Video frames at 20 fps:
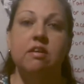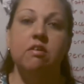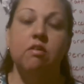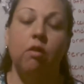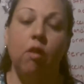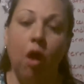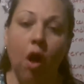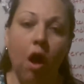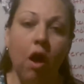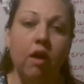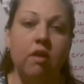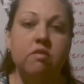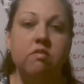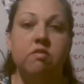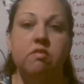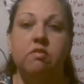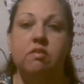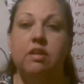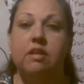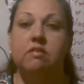
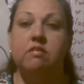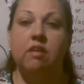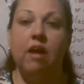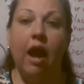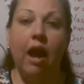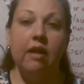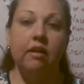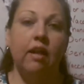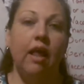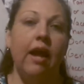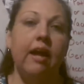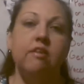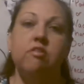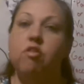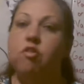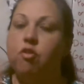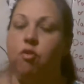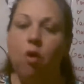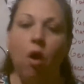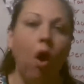laws, these
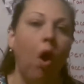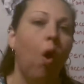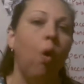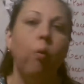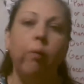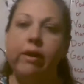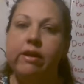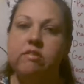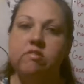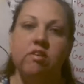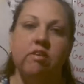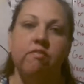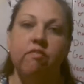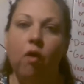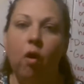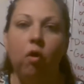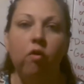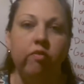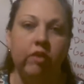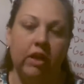guidelines, they're always
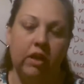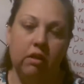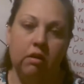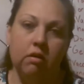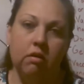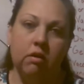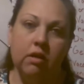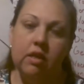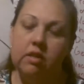evolving.